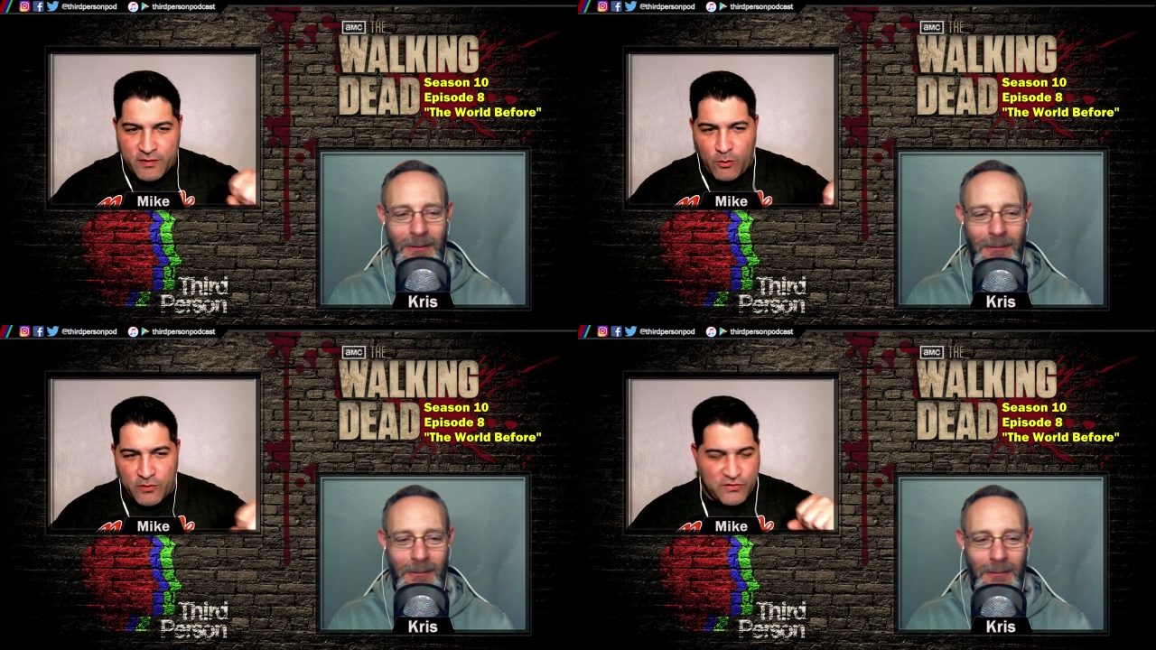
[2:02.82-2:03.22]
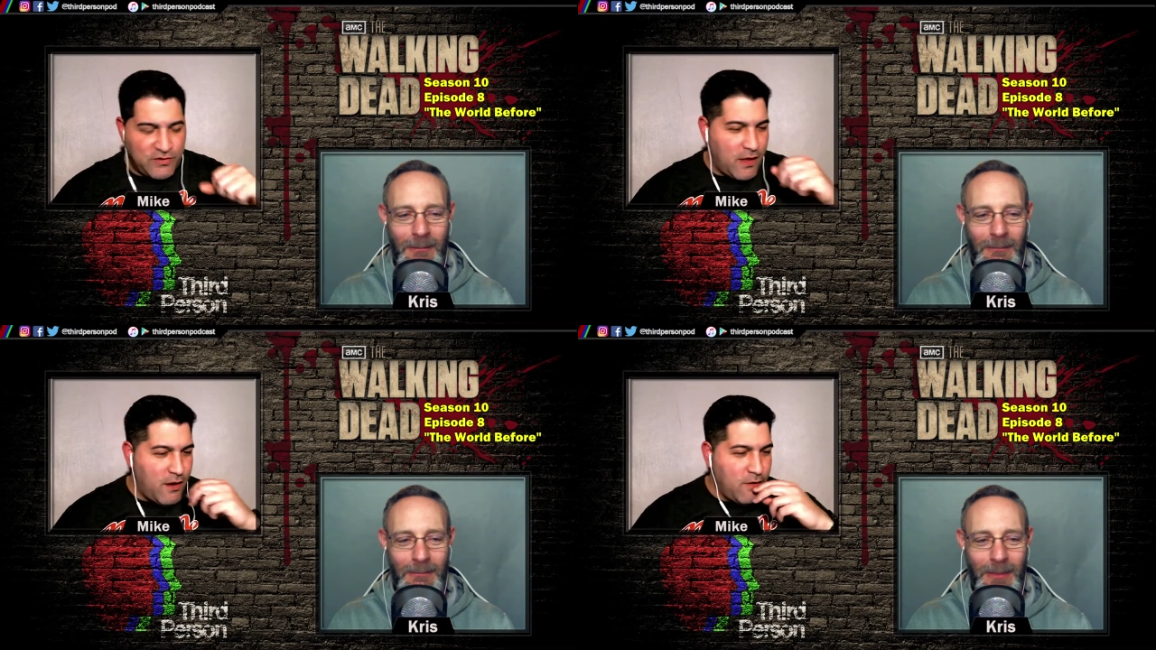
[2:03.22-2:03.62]
Speaker 1: all
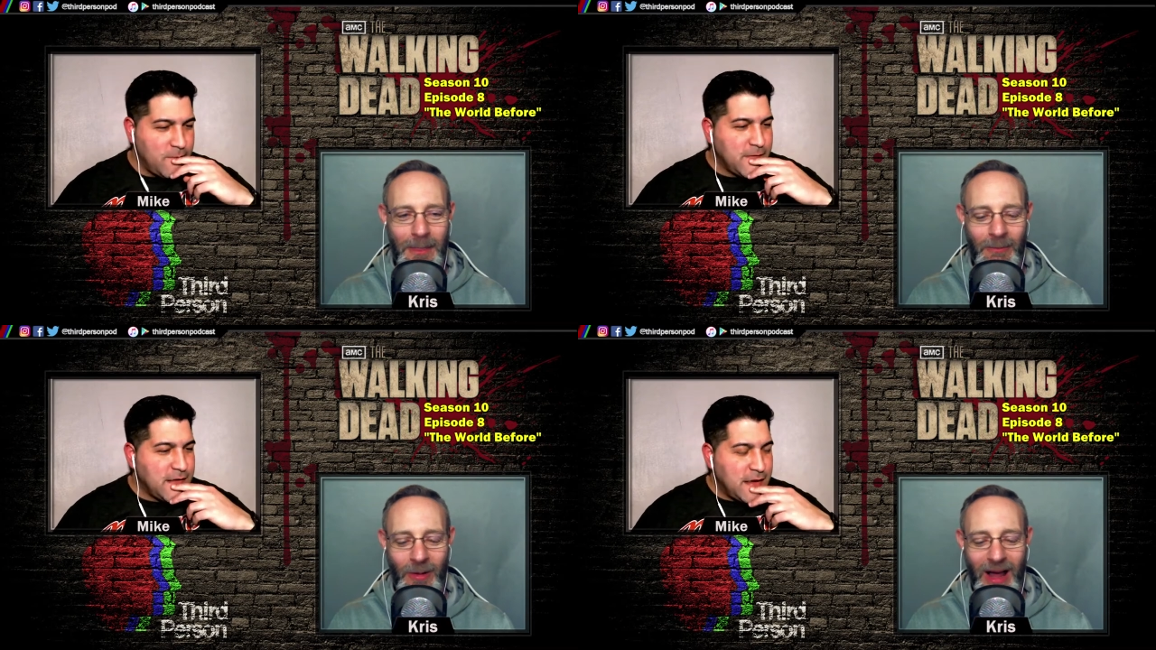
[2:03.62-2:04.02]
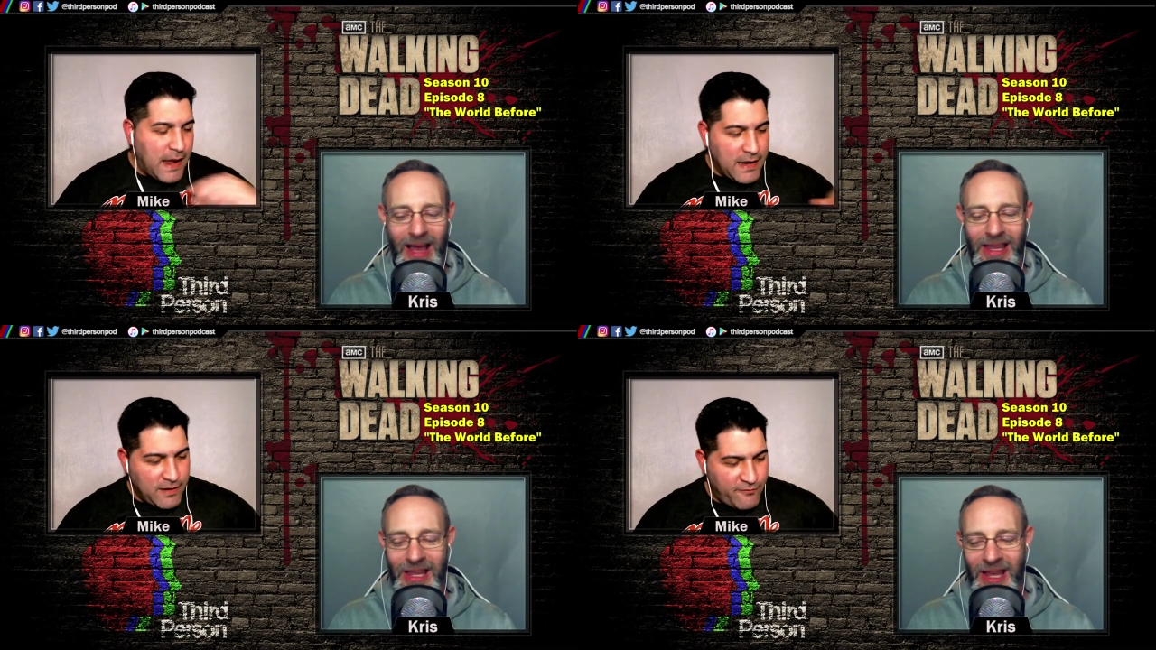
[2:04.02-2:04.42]
slow.
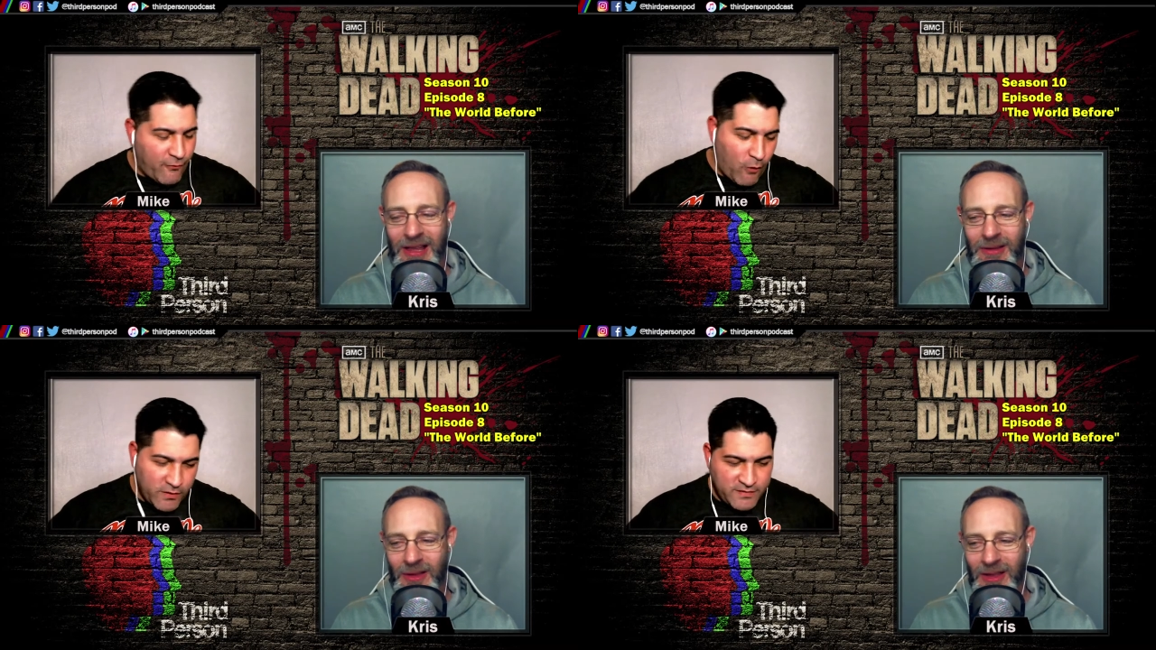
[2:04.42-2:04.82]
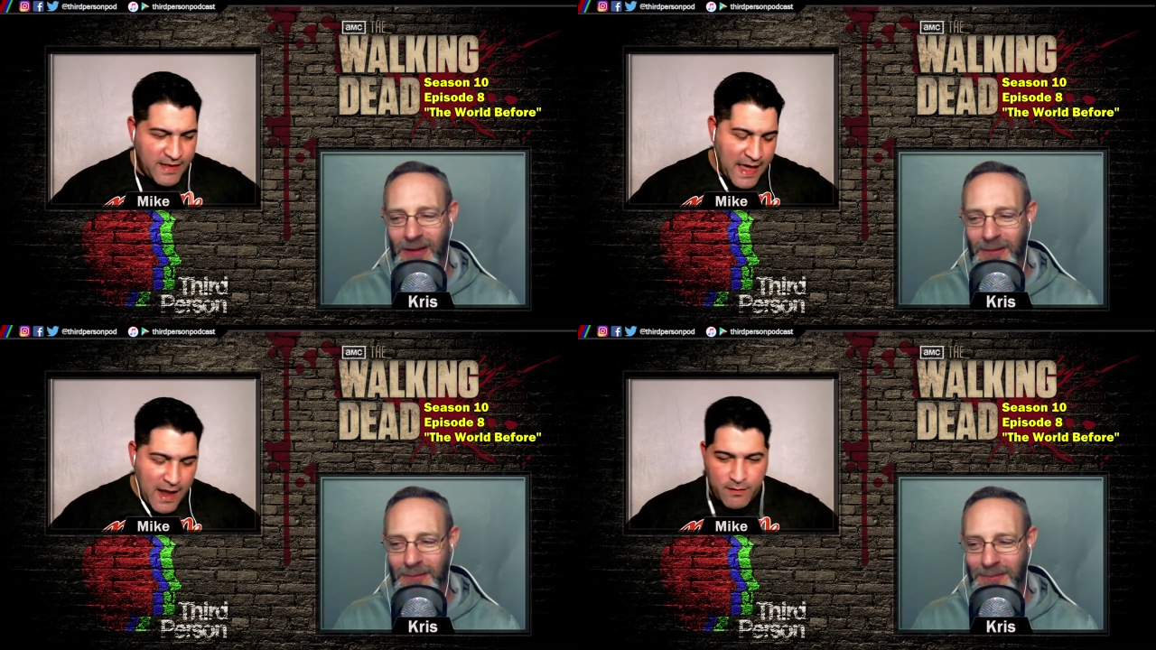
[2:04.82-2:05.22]
Right. Yeah. Falls they...
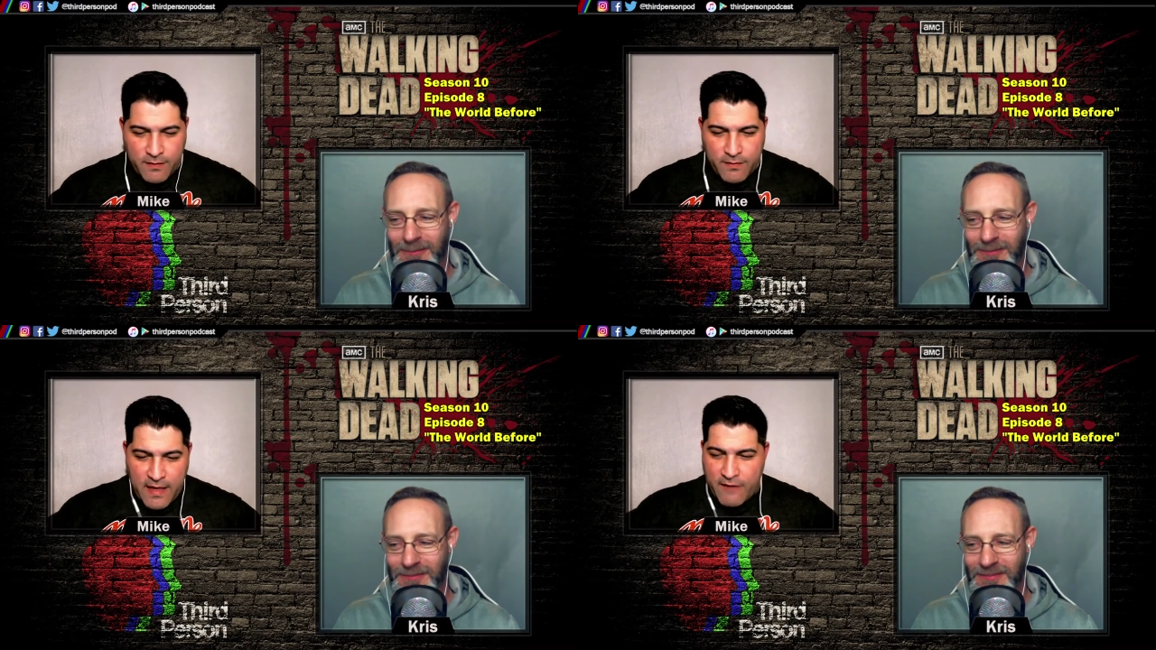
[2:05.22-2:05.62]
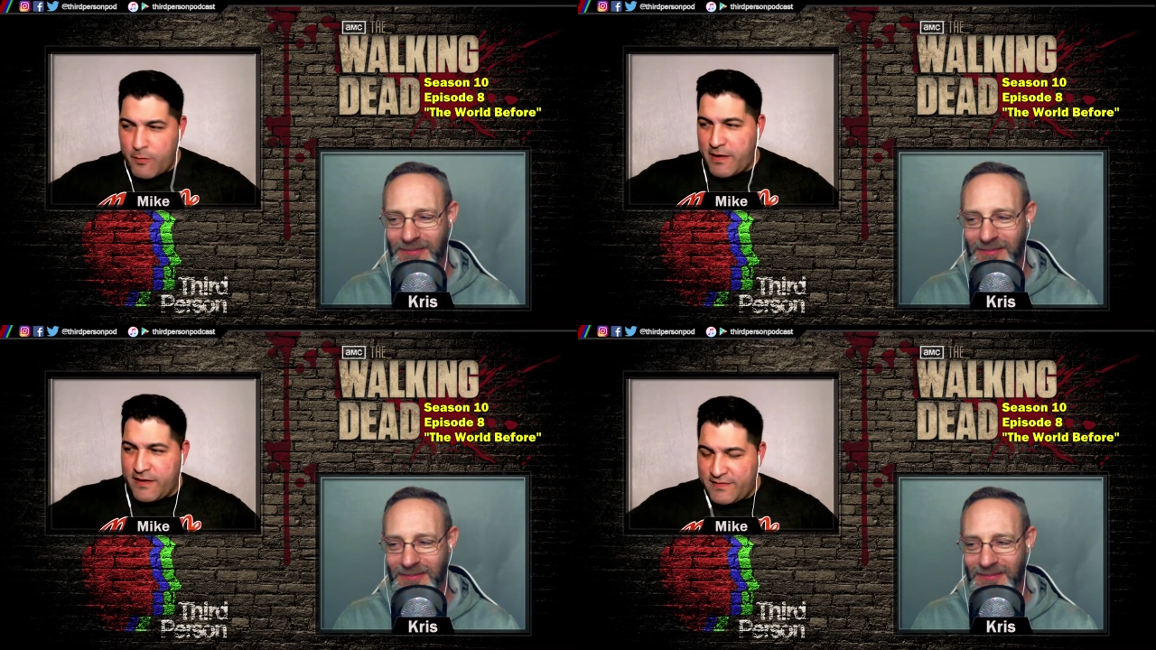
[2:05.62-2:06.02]
down, and
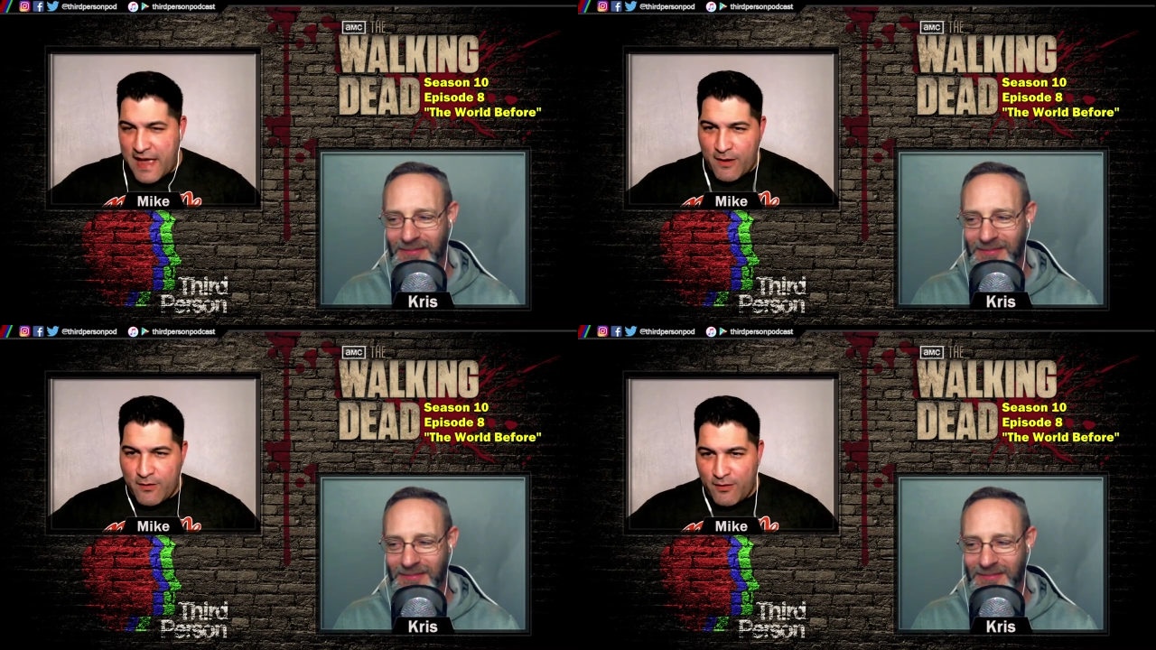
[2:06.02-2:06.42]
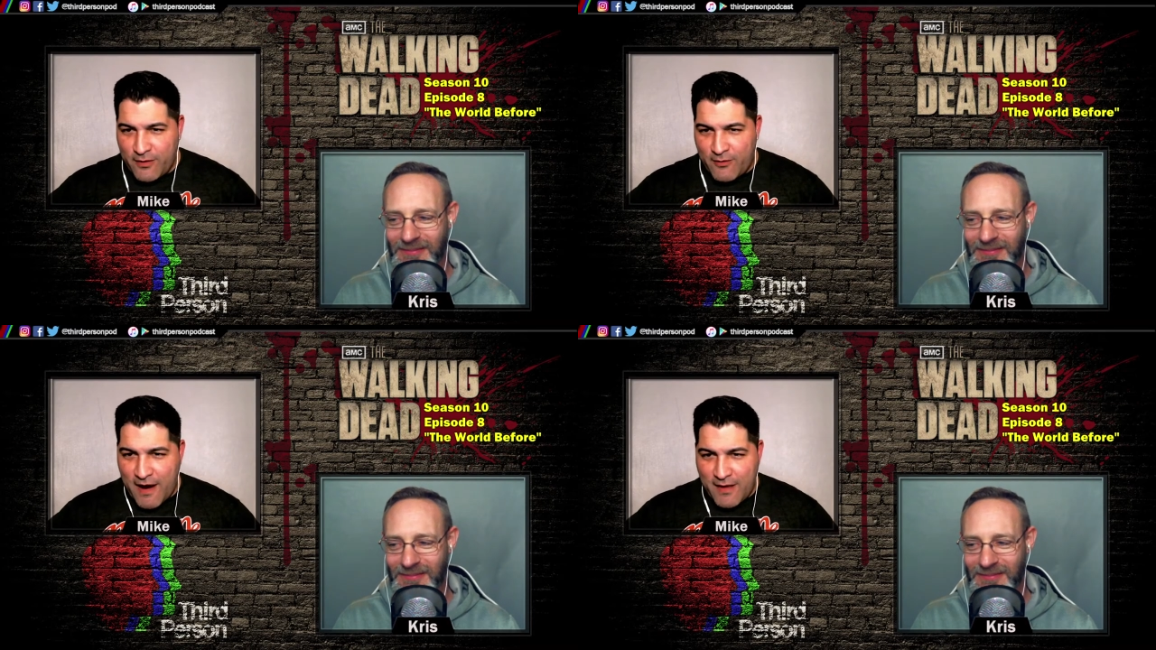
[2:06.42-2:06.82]
everybody's down on the
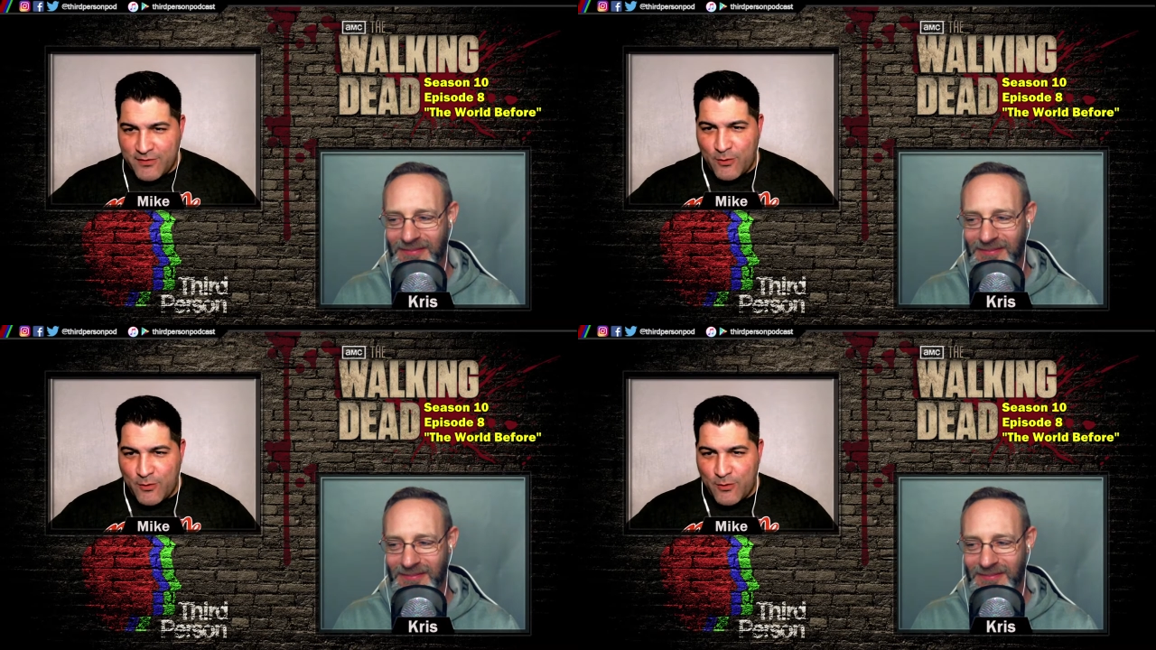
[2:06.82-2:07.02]
ground.